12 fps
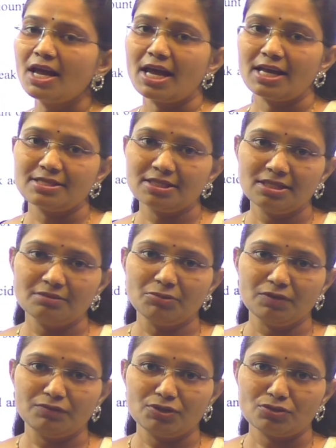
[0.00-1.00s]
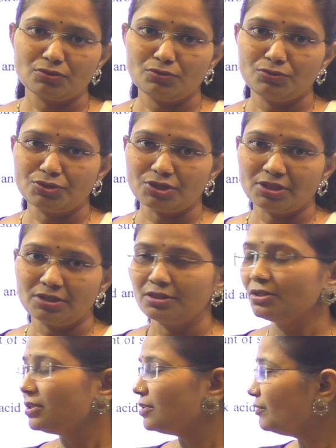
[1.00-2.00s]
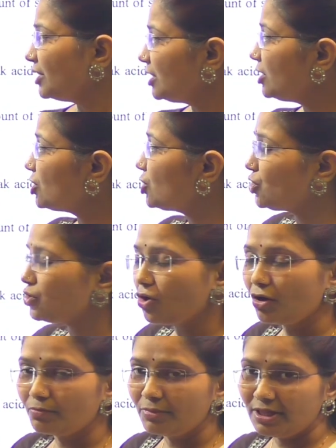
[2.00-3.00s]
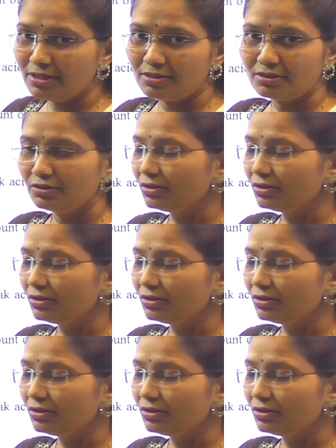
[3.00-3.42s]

acidic buffer solution with the strong base.